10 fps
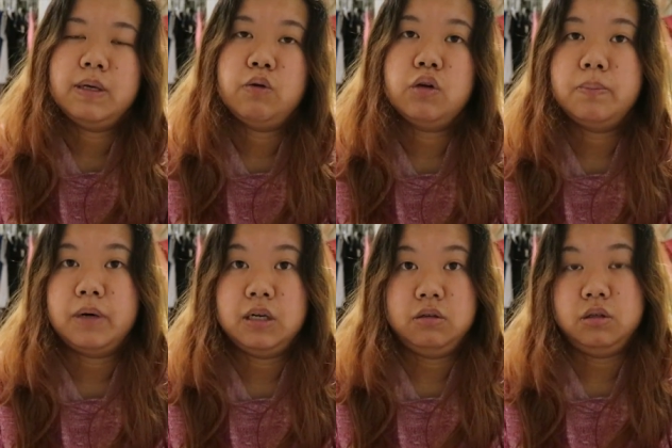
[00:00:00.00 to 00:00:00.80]
older
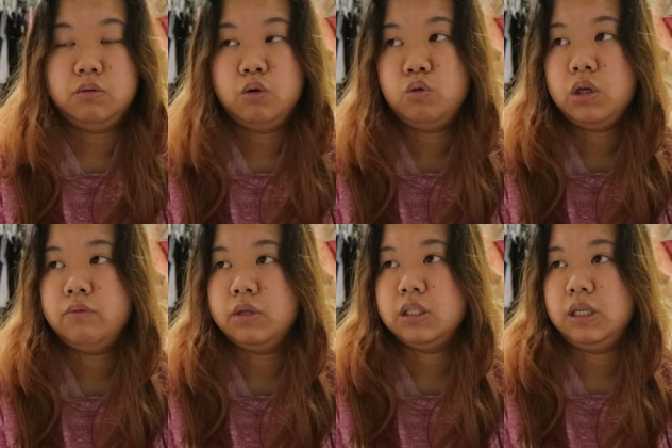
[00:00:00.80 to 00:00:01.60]
brother, who
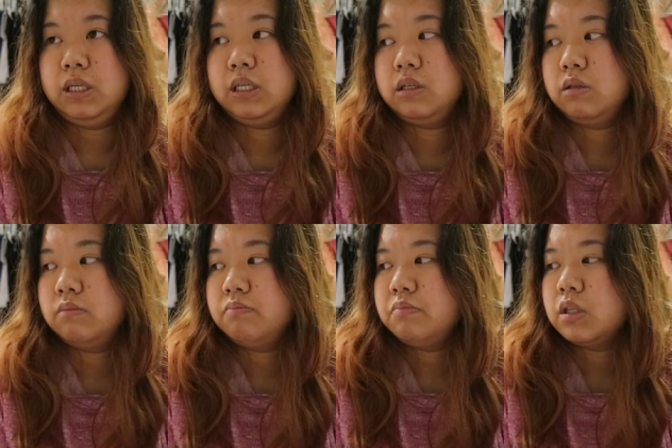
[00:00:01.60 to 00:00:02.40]
he was like
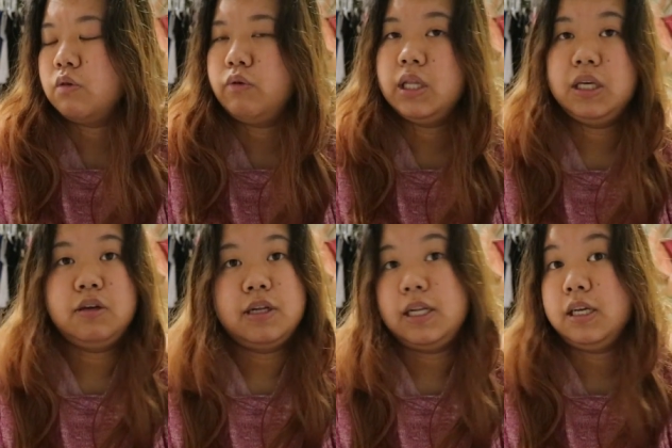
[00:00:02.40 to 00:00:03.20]
really
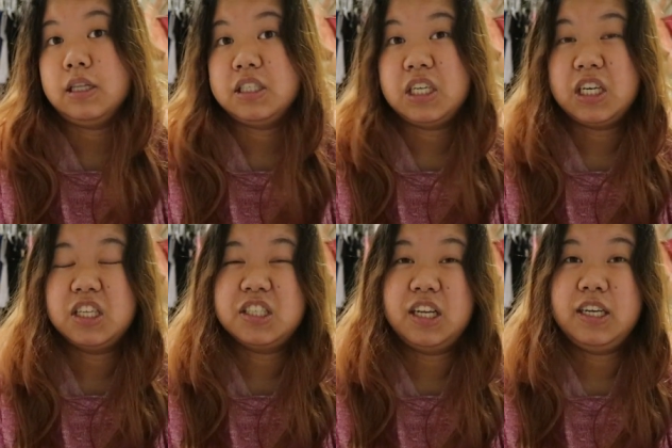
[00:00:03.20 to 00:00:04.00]
good at English, I
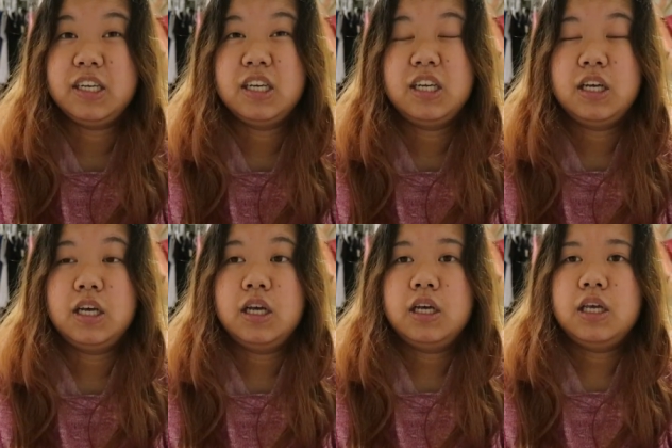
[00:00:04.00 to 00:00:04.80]
guess. Like
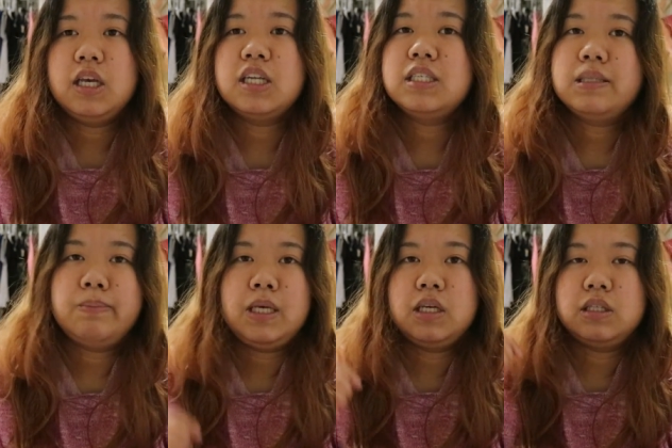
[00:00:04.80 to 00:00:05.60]
he can
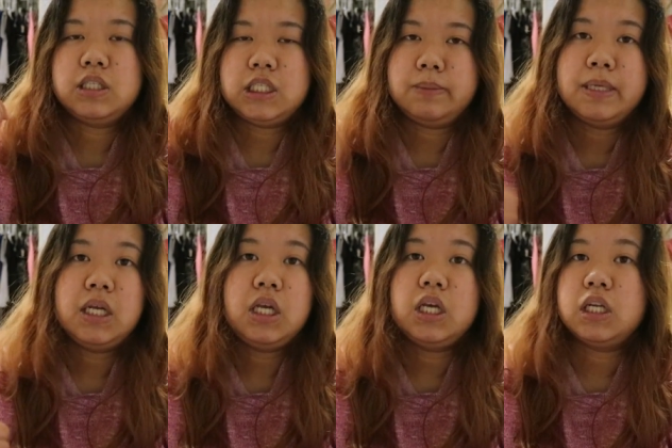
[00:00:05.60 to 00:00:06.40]
speak
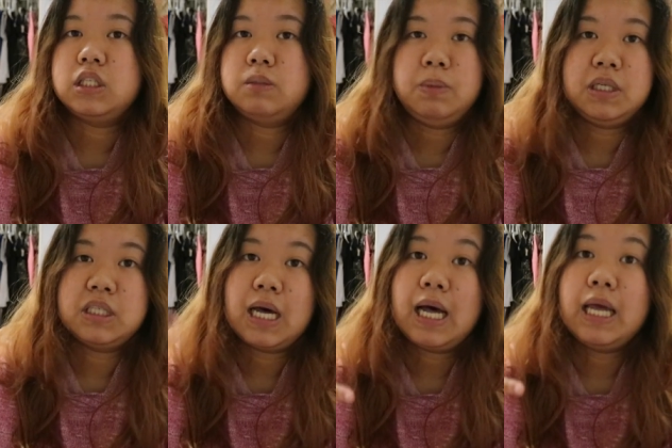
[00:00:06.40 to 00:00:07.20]
Germany, he can speak
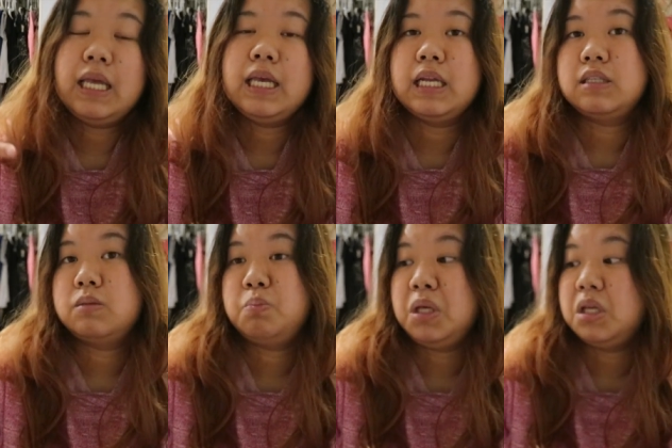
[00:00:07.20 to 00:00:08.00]
Thai, he can
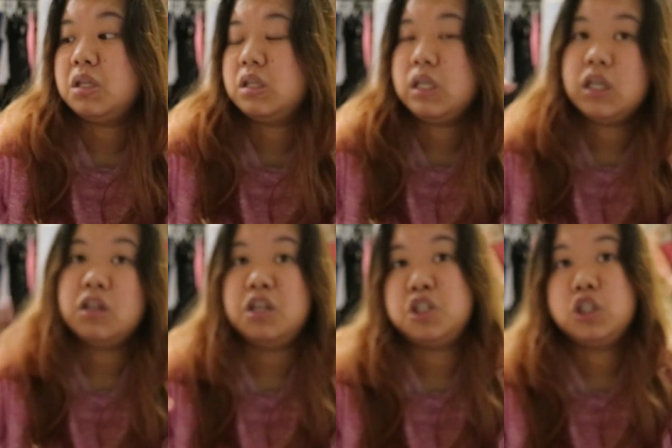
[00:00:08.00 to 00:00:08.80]
speak
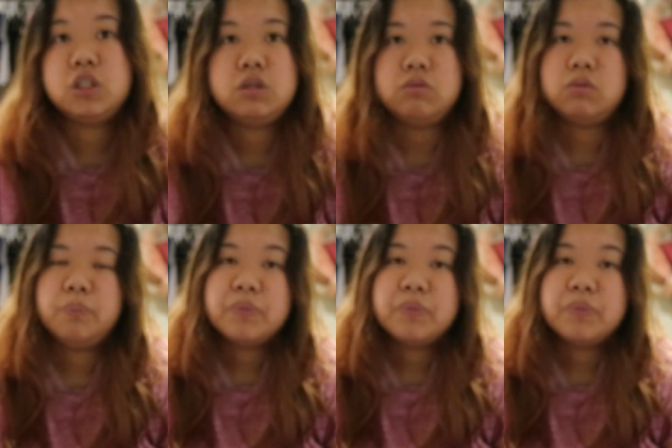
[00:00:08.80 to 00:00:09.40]
English too.